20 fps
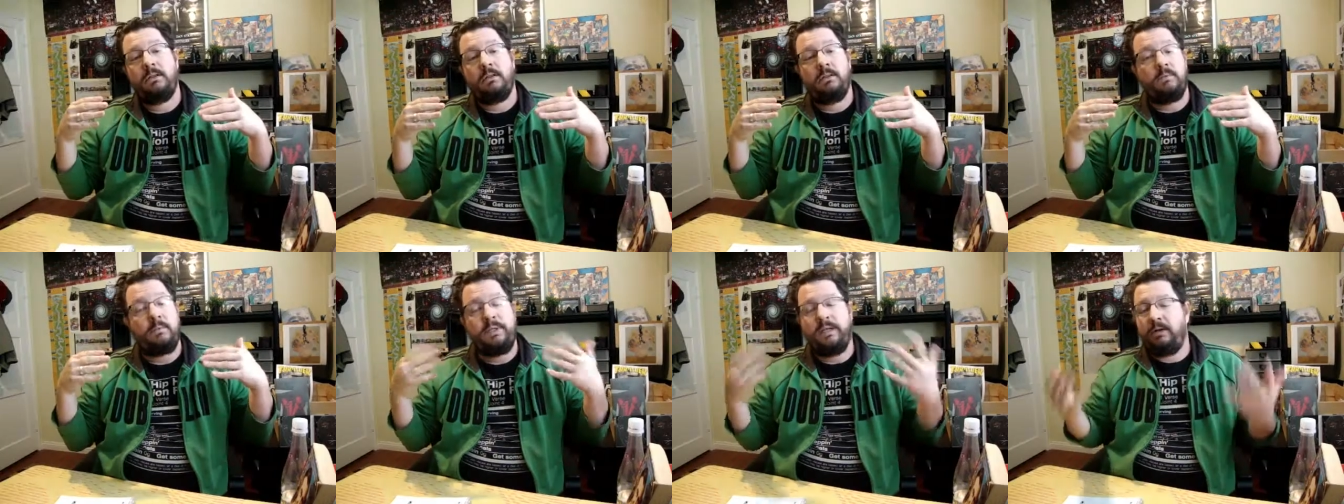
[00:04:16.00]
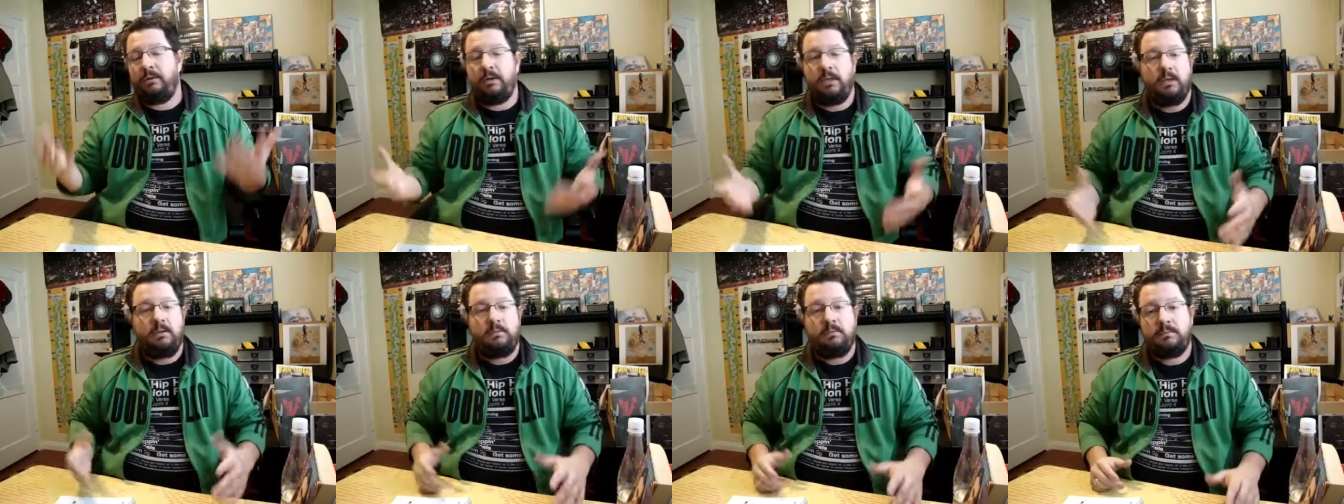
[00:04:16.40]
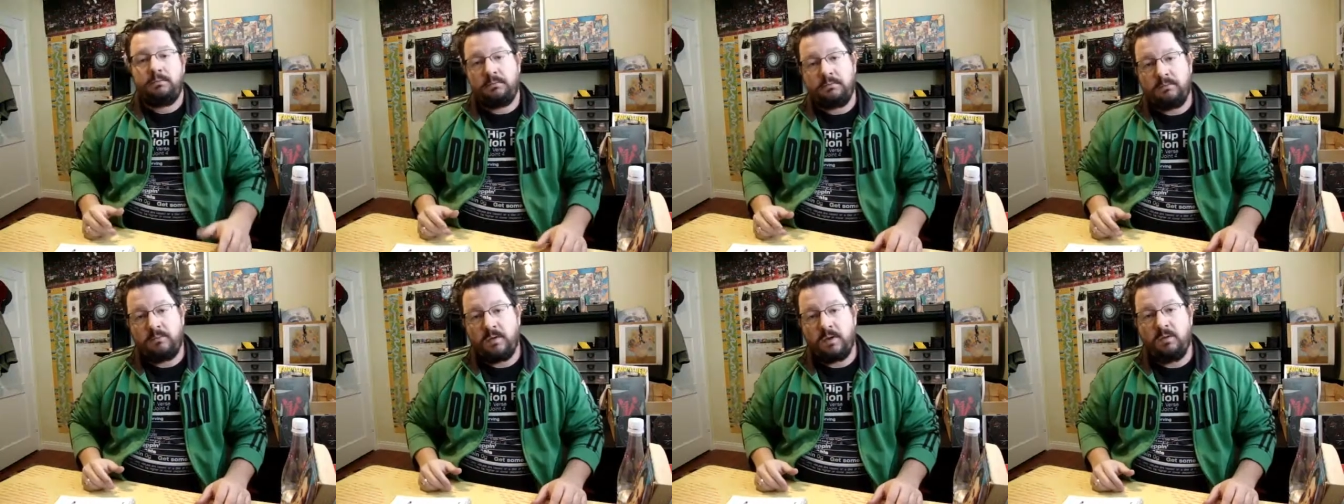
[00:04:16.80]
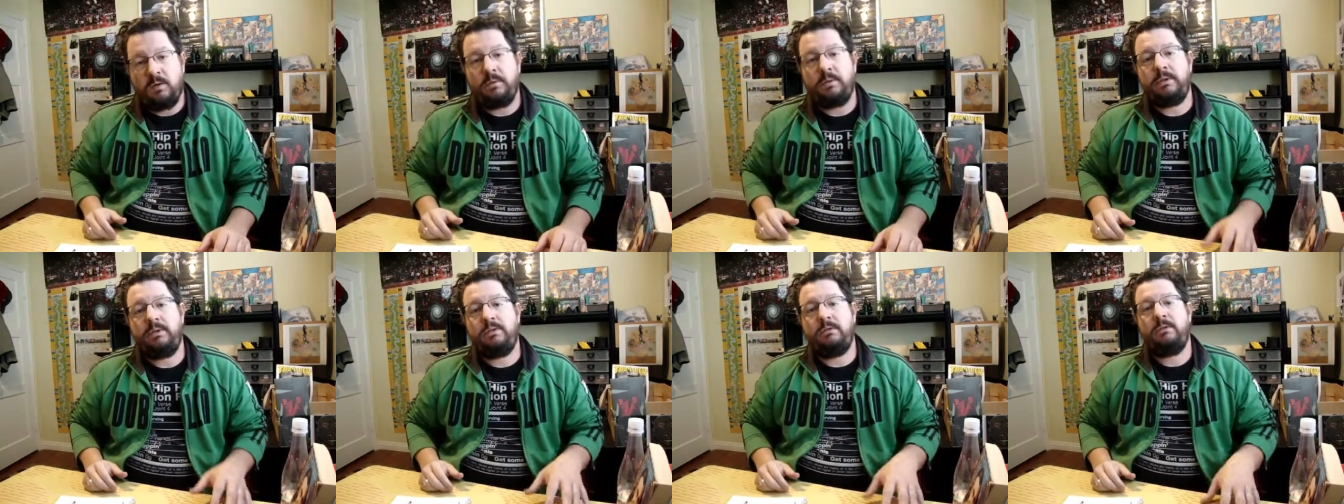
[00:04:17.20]
We don't know. What
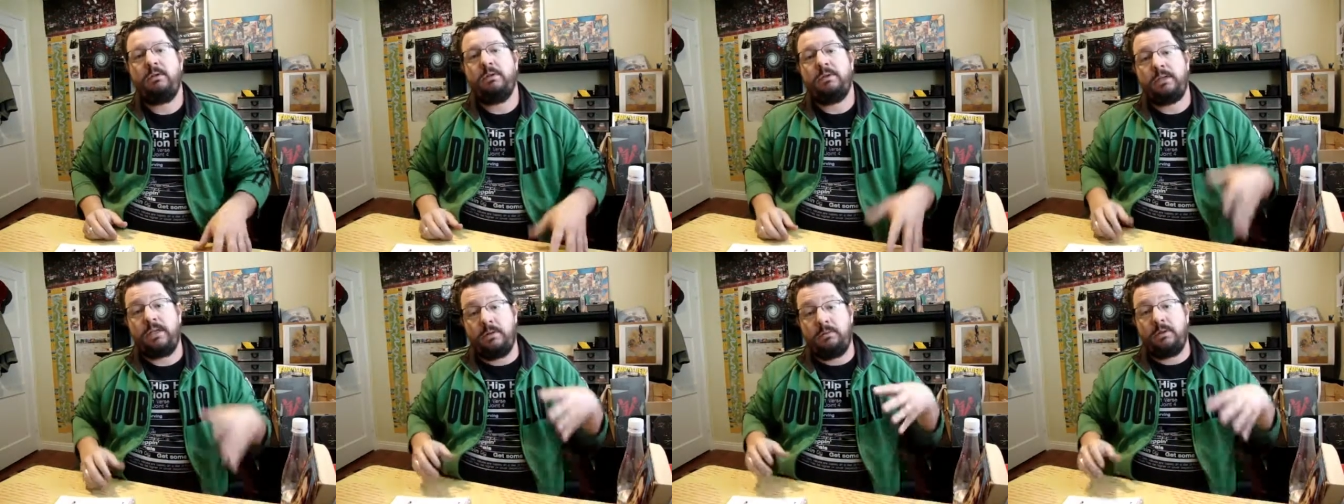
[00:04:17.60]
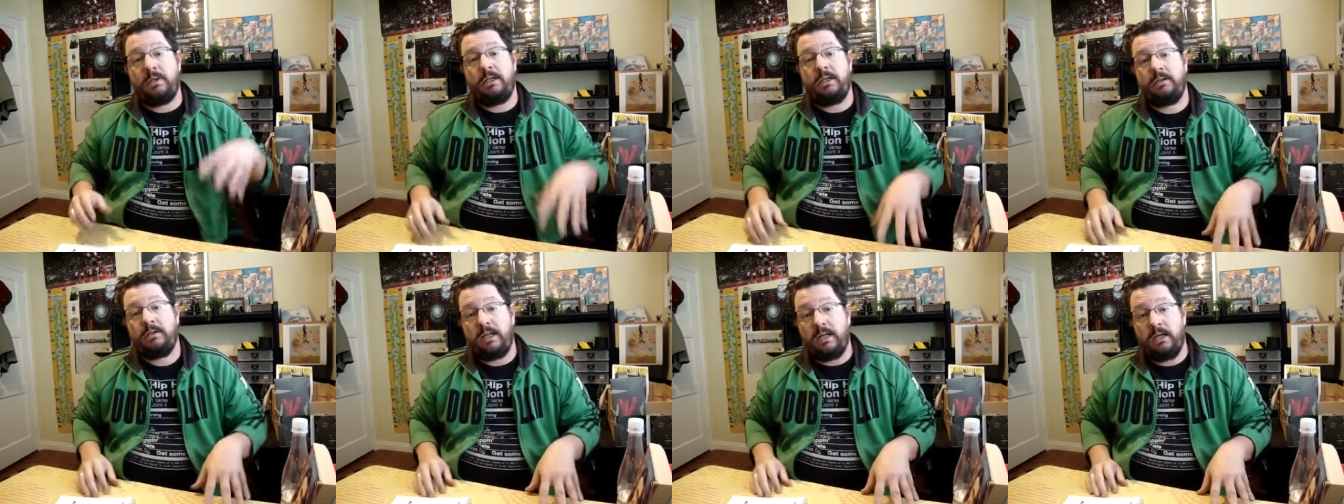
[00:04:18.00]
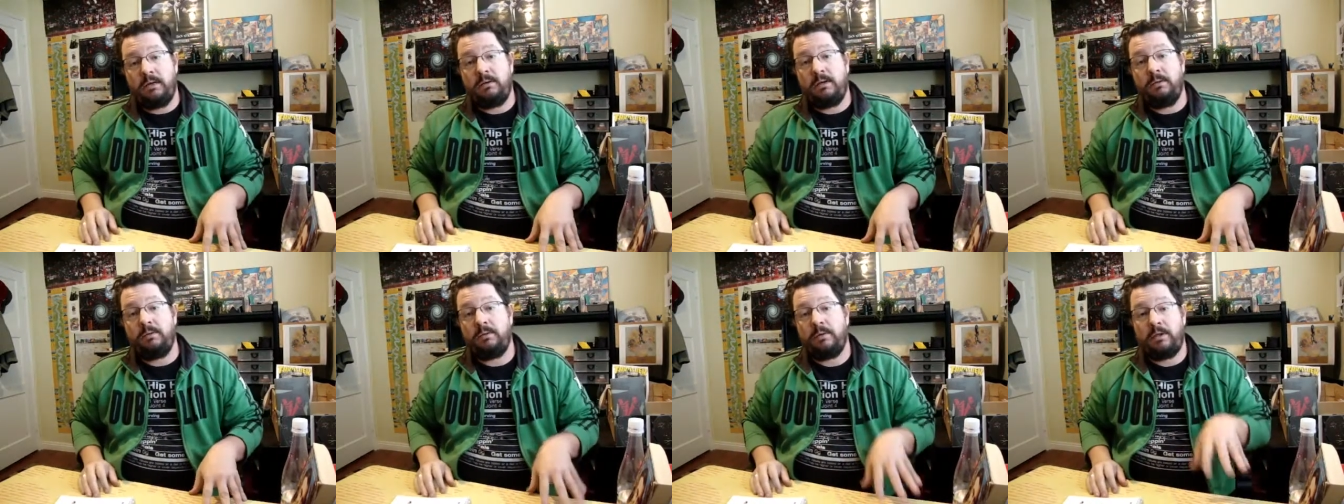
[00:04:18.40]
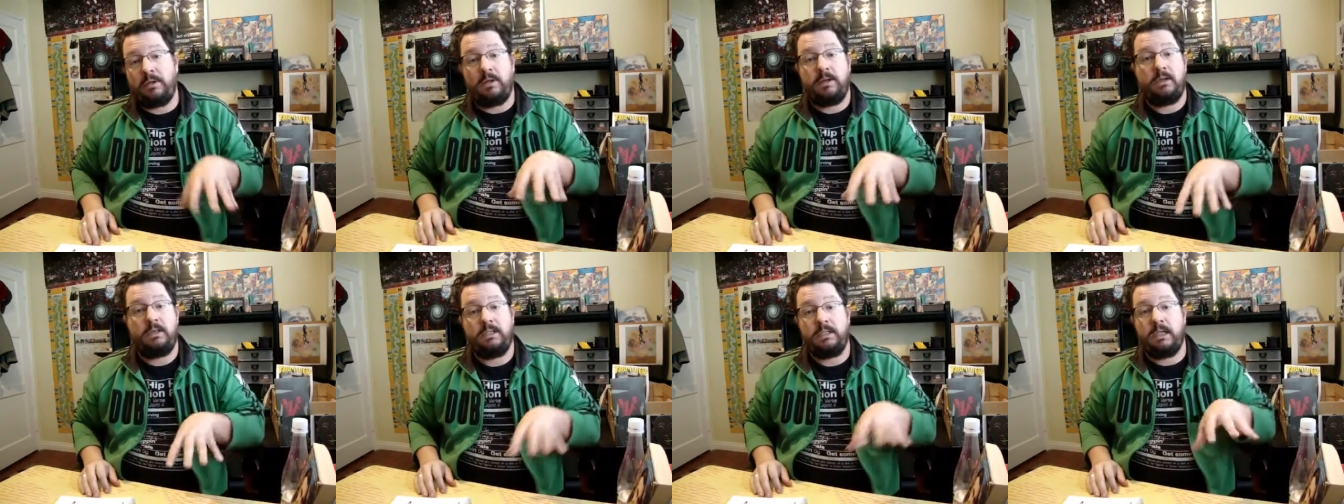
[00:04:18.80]
we do know is that we're here now and we're in
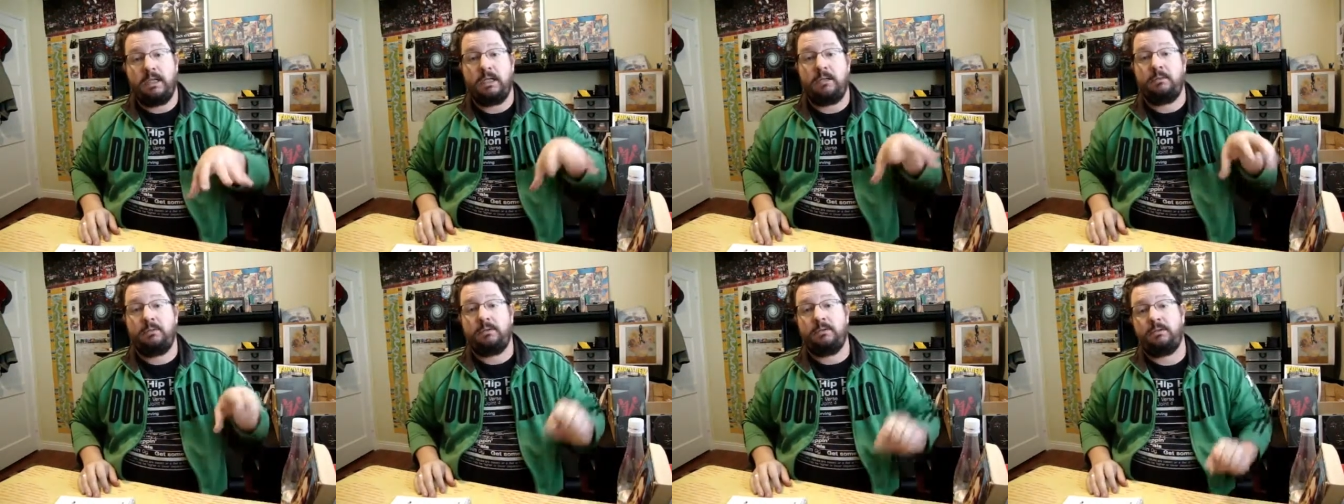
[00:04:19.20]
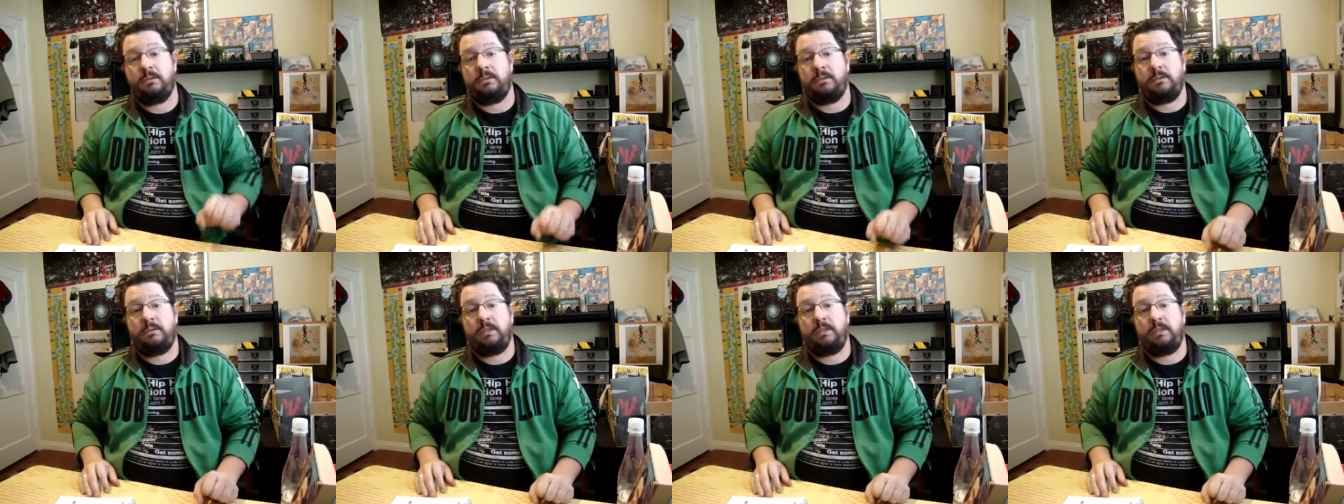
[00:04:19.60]
hard times.